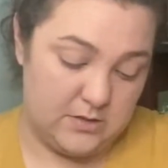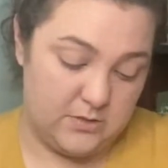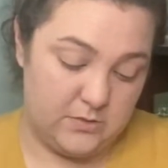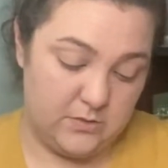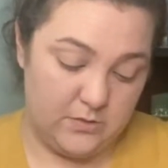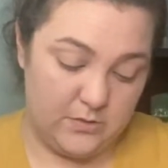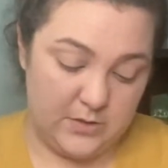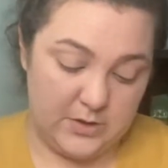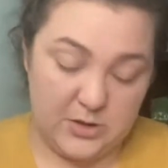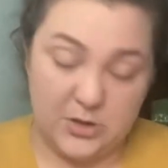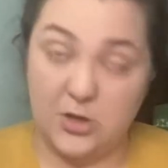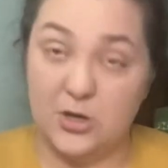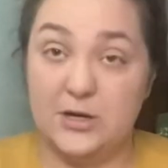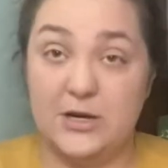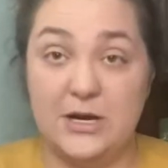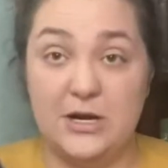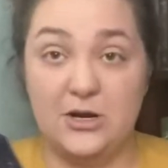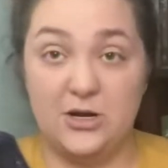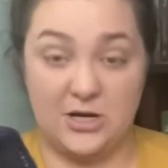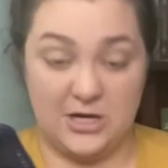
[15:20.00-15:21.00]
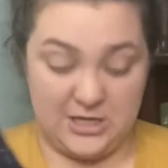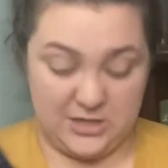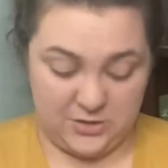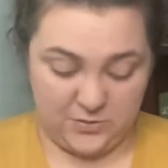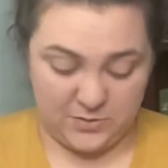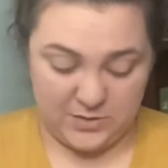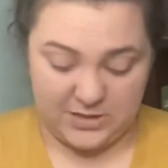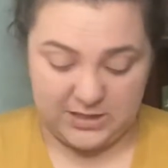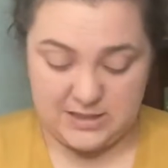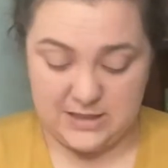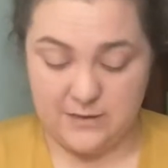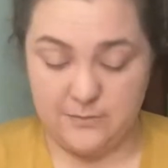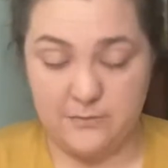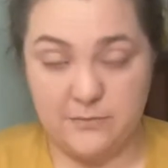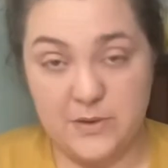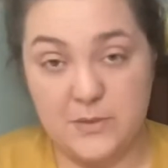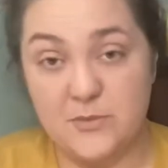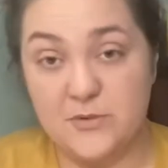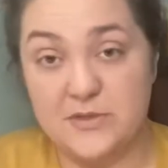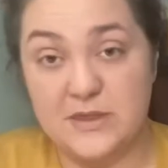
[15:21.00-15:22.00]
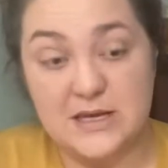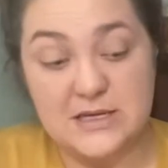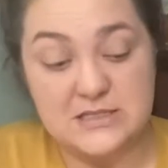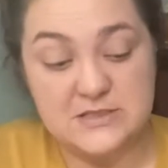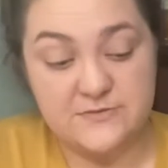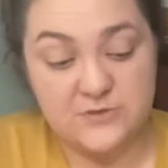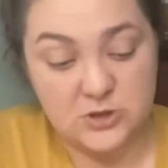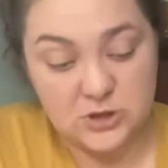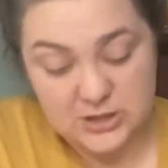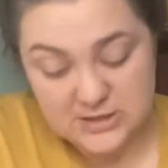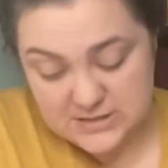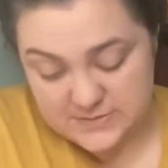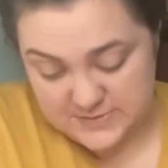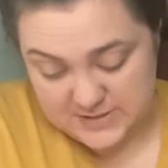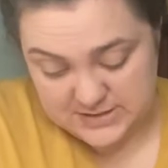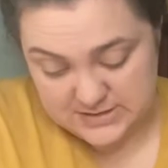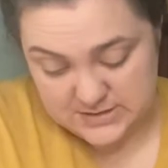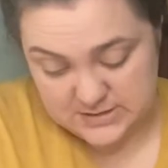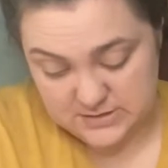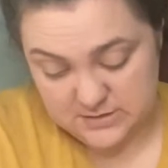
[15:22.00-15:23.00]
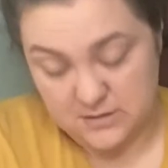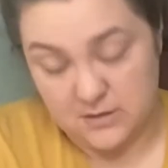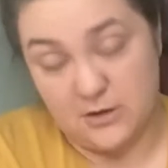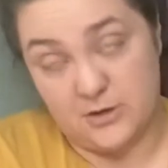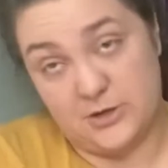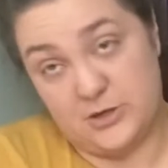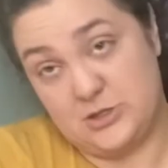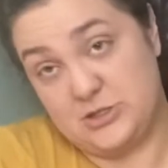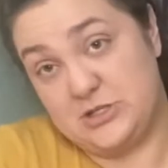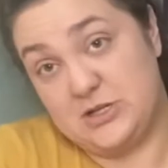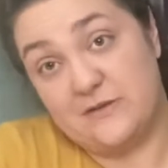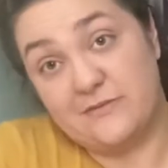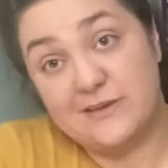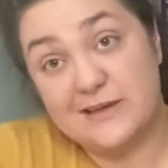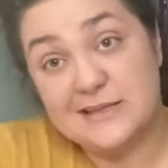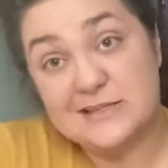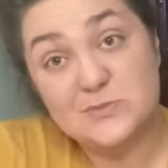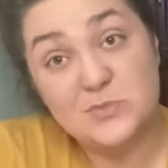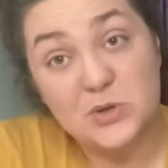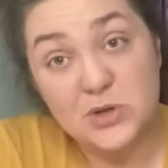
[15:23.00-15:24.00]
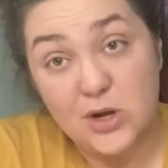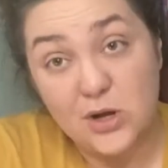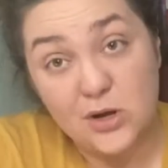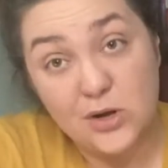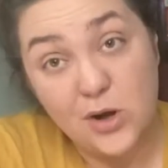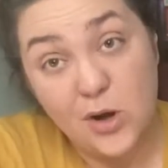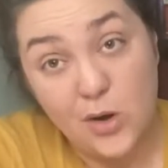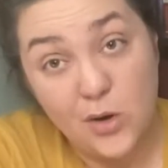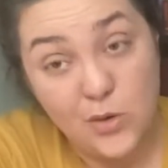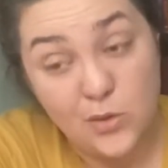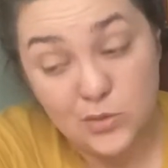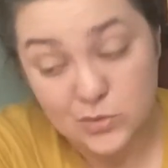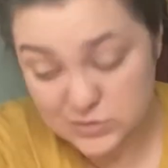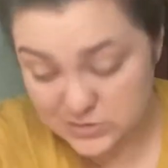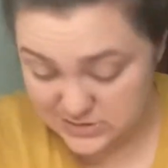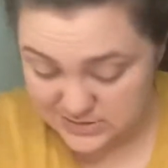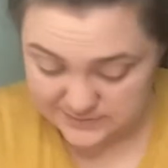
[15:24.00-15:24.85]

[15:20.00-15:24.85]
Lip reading: When you're a knitter and you want to knit people things for Christmas, all your stuff gets put on hold.